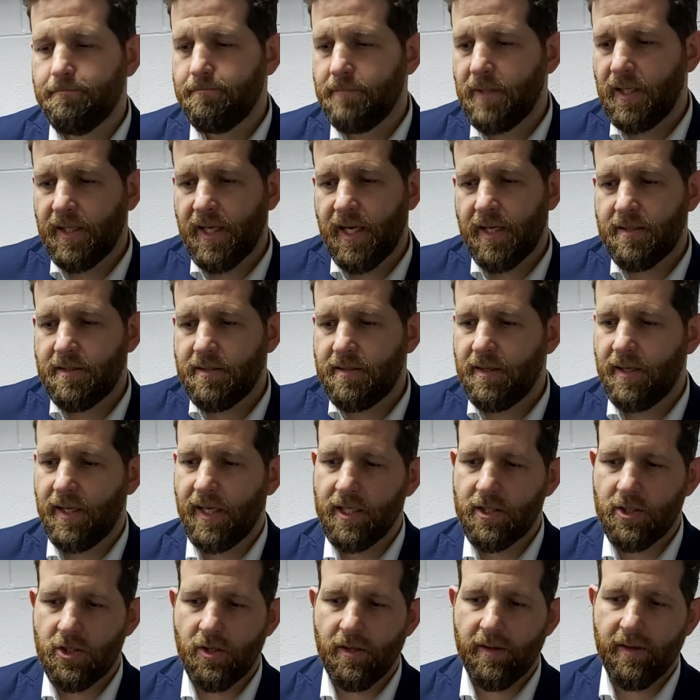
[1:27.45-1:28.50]
and that's the
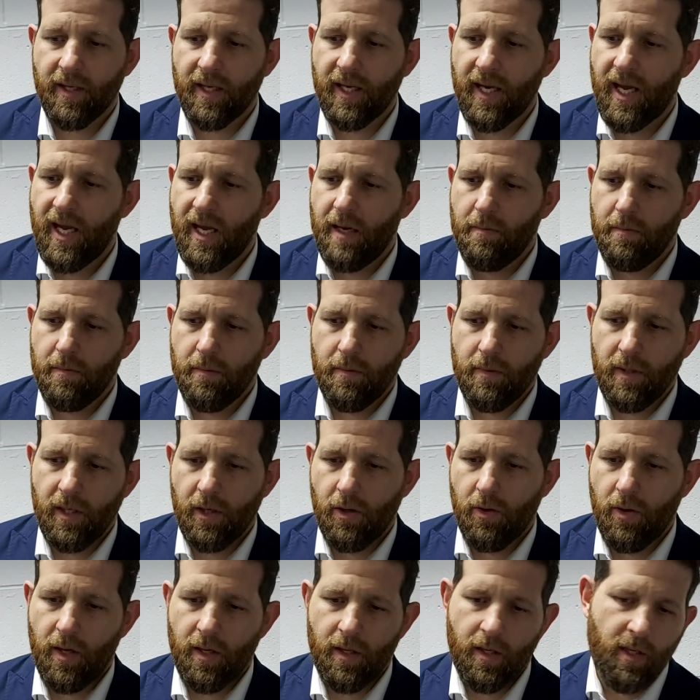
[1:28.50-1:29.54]
nature of the game.
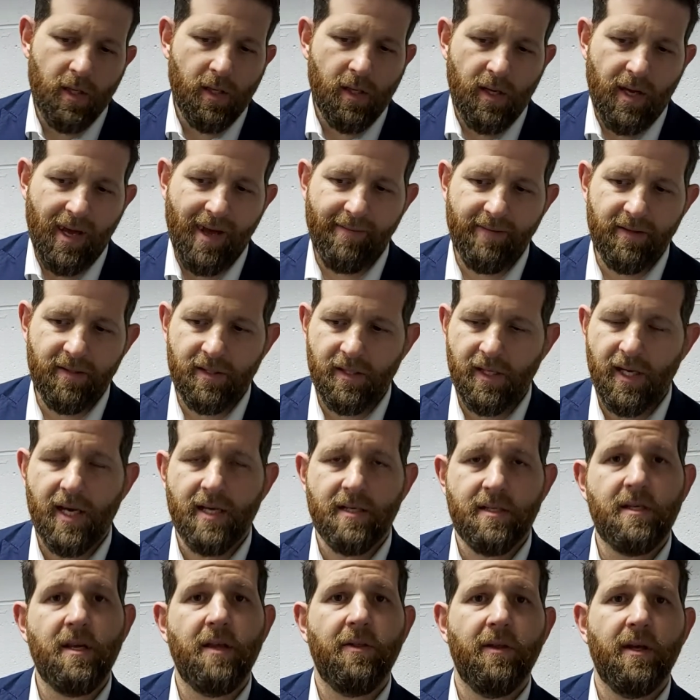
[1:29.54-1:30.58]
Obviously, I
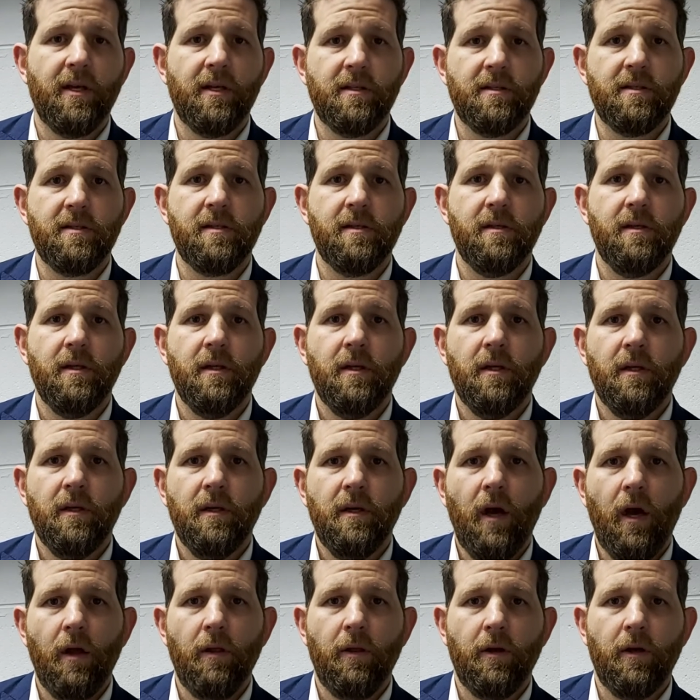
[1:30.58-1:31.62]
see things
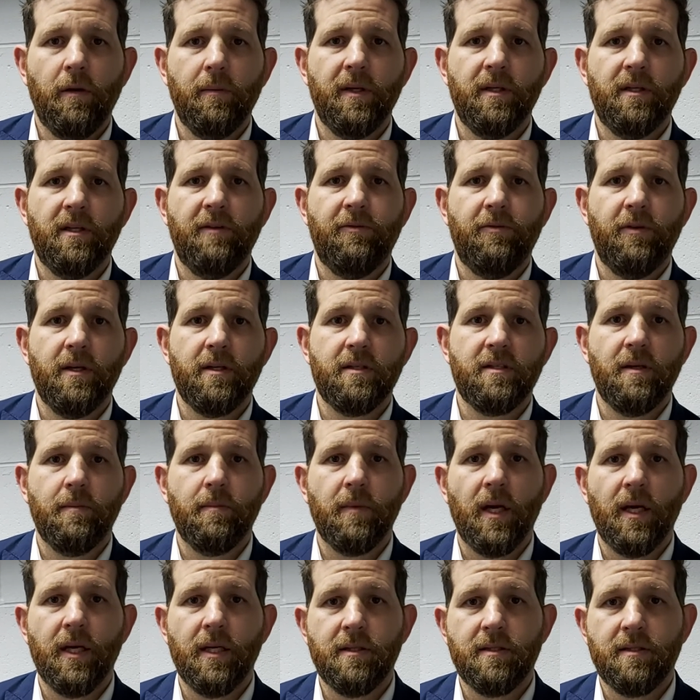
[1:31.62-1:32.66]
a little bit different some
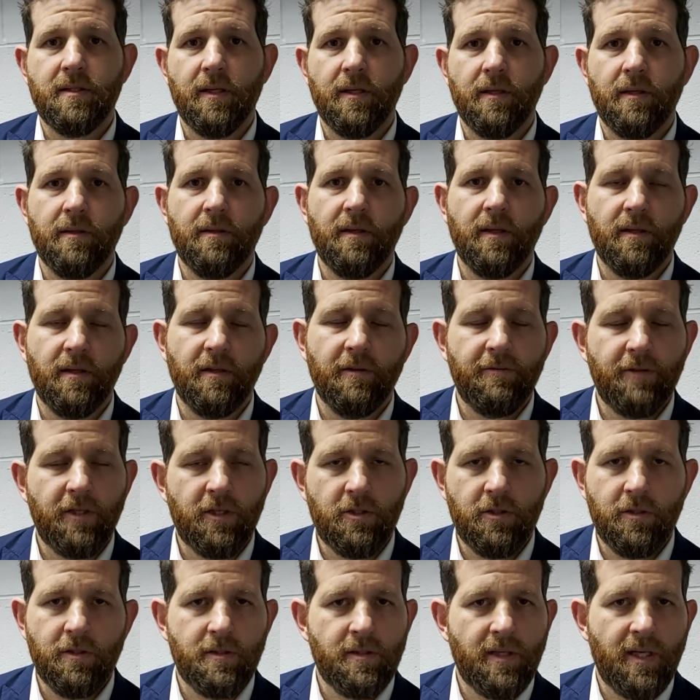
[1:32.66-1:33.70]
nights than the
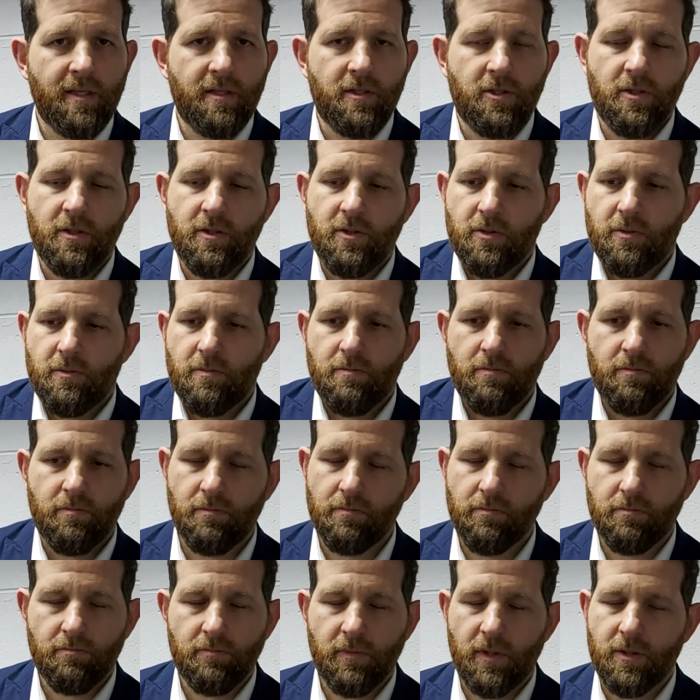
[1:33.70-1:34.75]
officials, and that's just
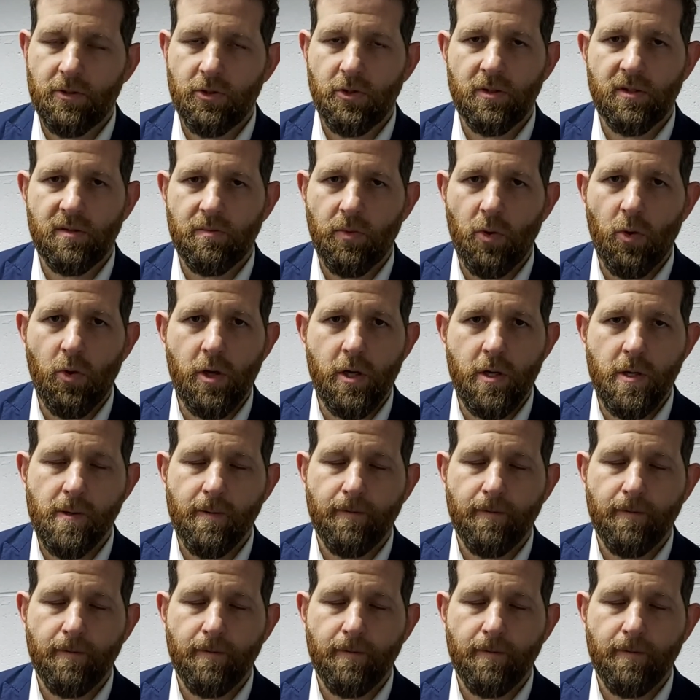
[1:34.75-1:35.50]
it's just sport.